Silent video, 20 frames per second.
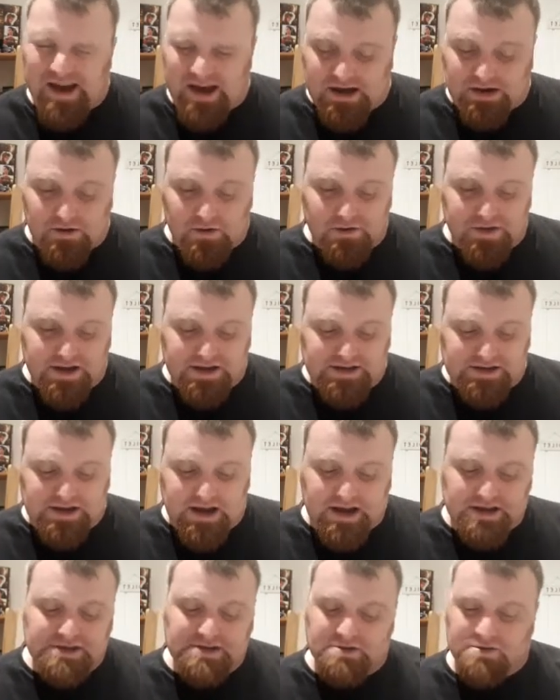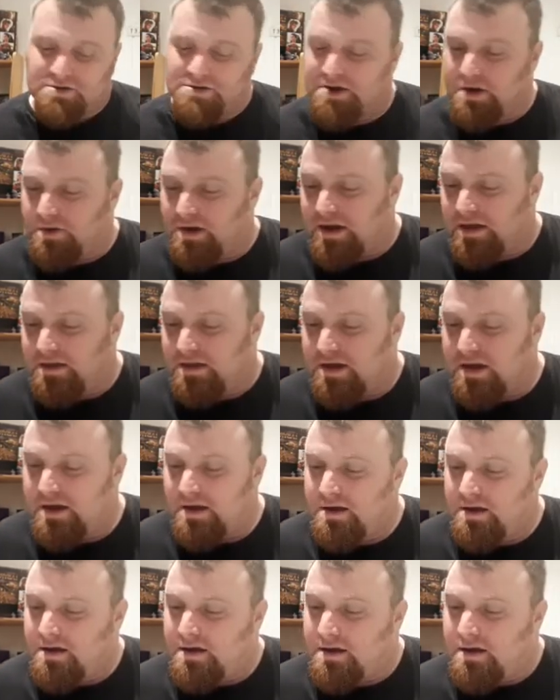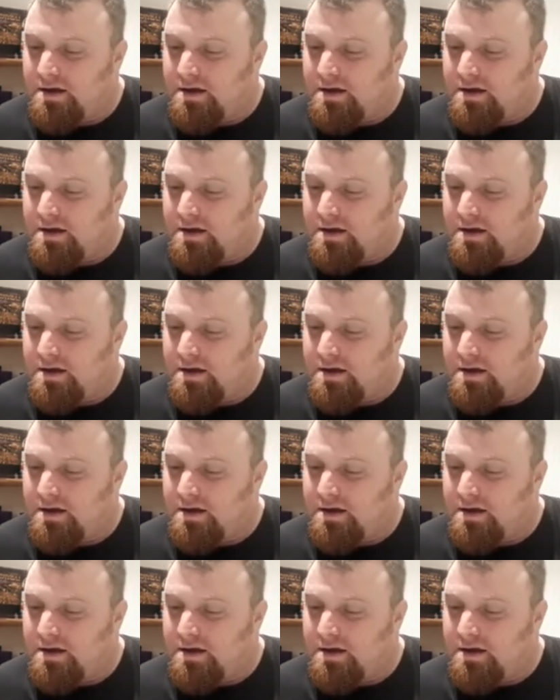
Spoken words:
and all their stats are also in there.